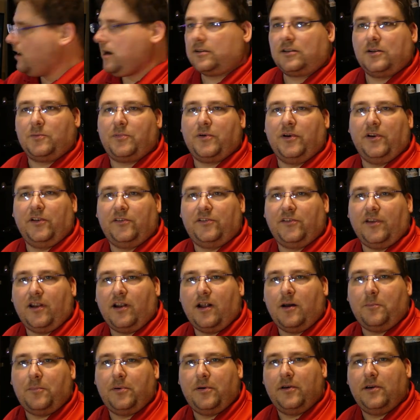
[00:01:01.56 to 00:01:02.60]
Octoprint set
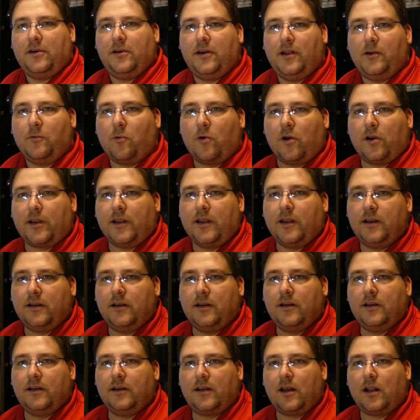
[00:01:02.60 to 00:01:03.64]
up and working,
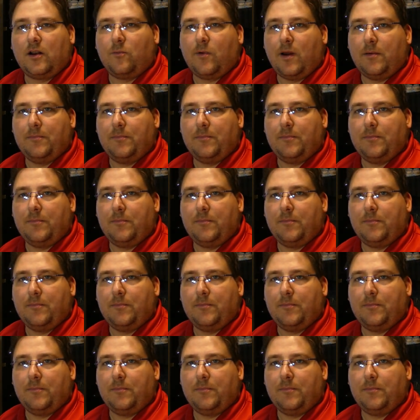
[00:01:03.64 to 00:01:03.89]
and a